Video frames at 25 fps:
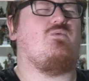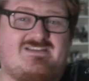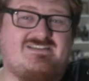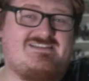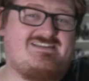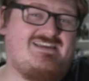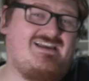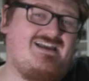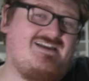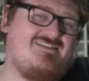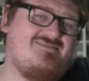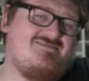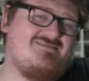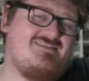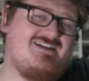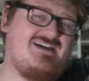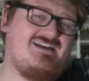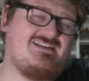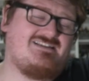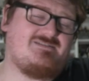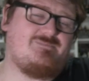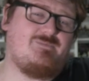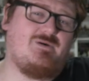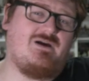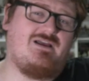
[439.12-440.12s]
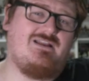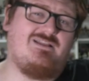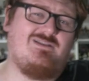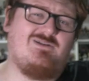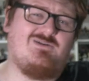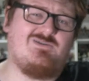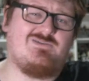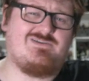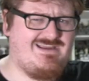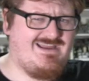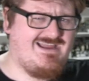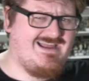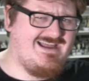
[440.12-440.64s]
So that's my
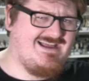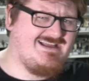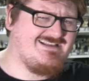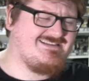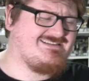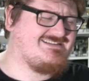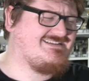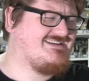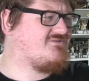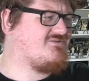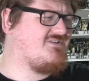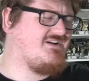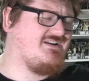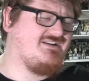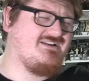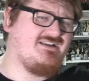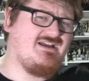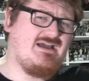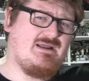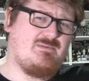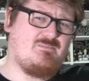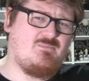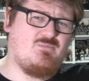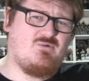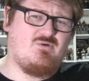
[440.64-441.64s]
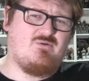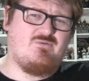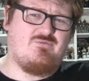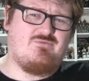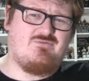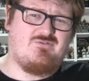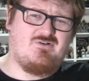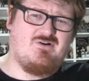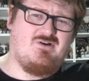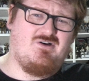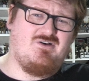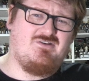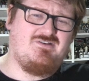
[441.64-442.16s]
look at Grand Admiral
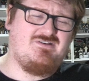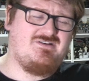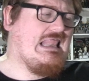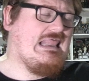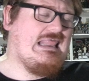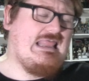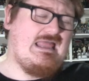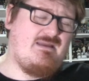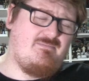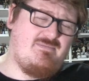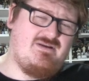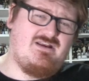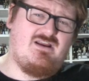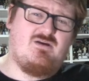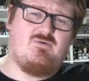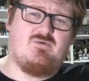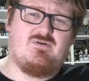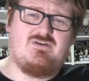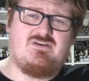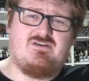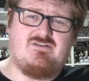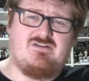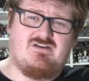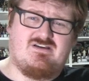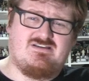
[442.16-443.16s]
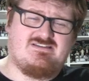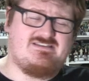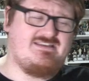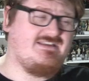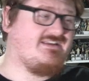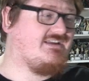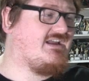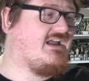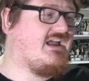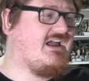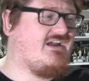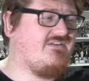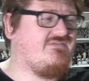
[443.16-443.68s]
Thrawn. Let me know what you guys
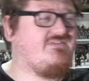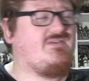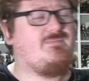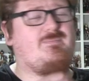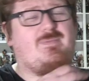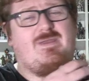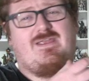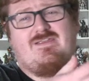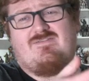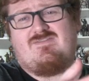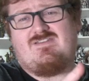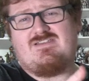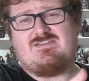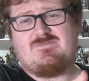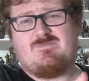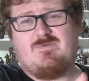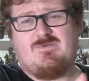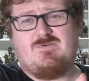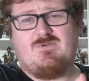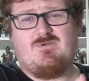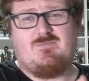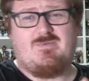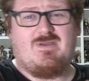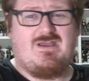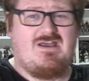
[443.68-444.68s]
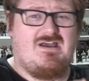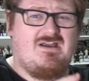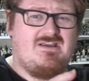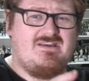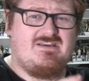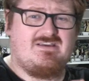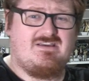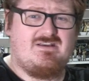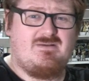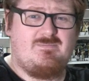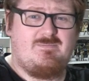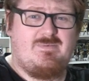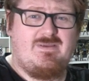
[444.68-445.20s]
think. Have you picked this one up? Are
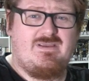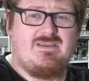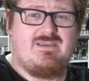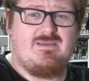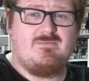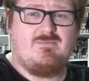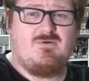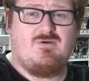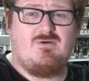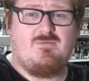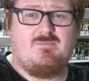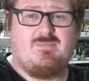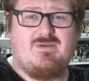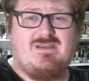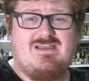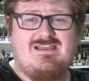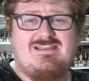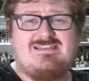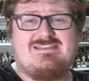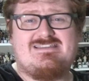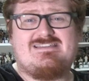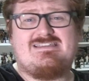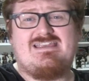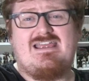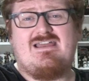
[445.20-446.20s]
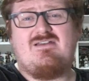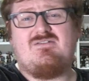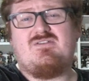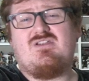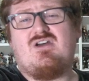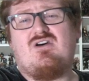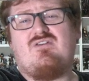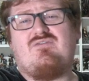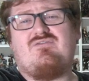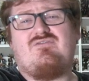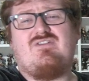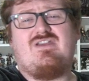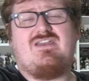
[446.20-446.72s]
you going to pick him up? Sound
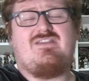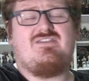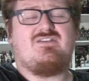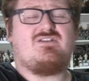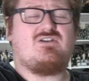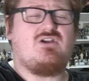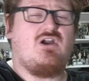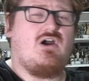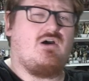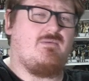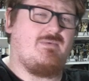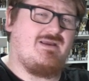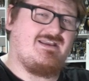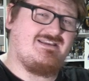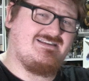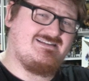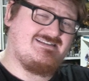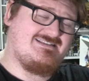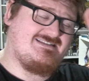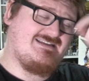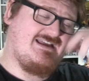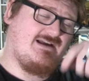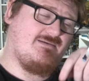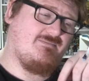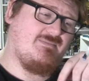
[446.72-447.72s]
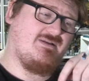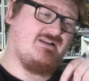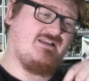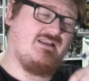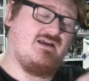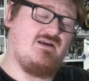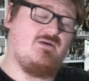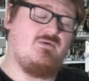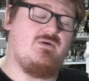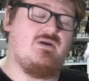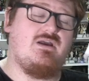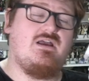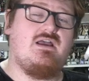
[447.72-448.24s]
off in the comments down
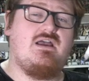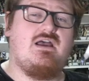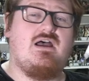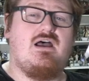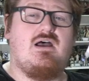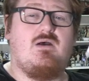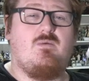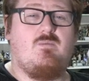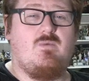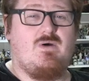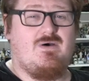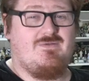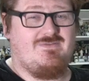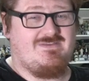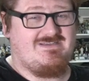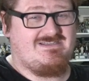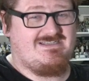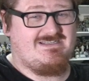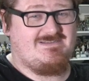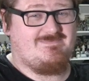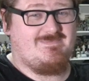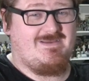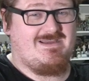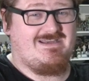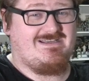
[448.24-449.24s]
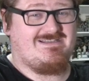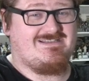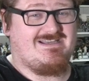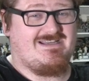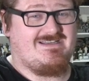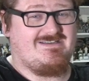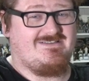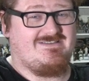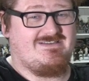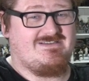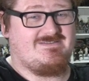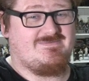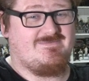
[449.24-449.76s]
below. And while this is me,
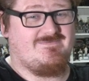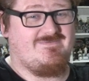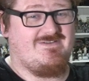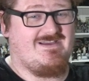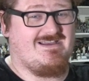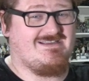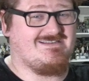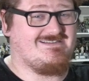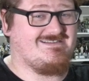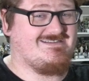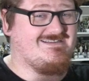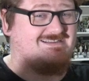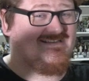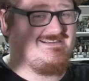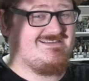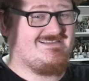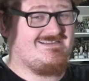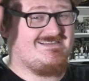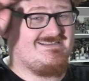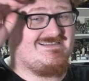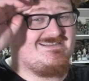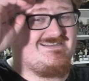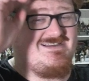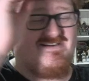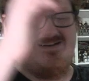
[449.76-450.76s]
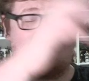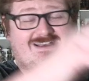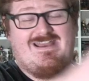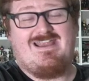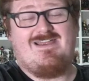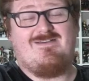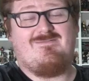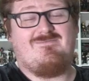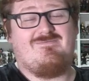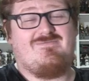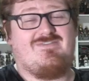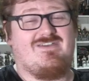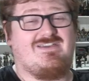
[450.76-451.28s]
Daniel East 1000, sign
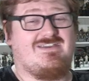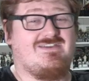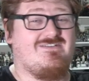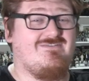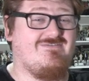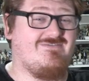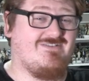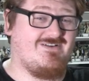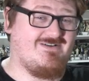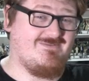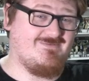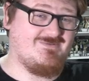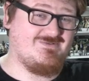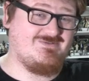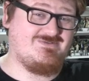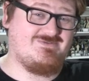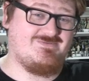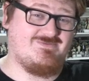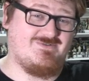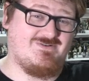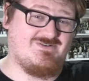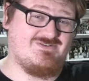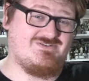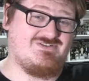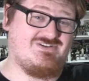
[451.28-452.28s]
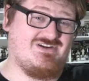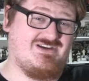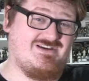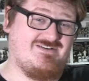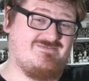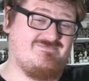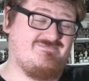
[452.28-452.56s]
out. Thank you very much for watching.